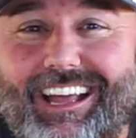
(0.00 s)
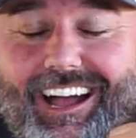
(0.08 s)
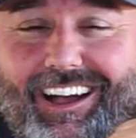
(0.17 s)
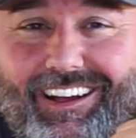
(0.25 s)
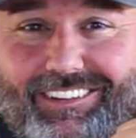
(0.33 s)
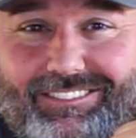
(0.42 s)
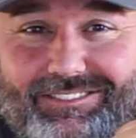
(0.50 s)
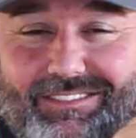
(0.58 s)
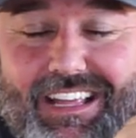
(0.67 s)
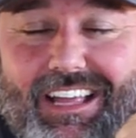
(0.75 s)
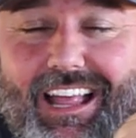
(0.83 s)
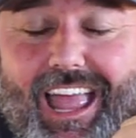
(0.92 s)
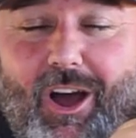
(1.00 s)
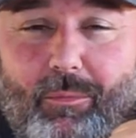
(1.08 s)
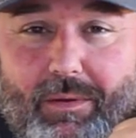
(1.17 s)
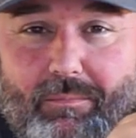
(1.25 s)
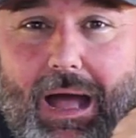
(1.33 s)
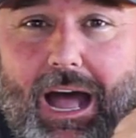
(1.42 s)
uh,
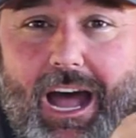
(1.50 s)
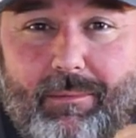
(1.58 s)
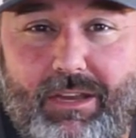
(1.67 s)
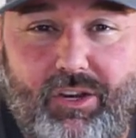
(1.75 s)
helmet behind me.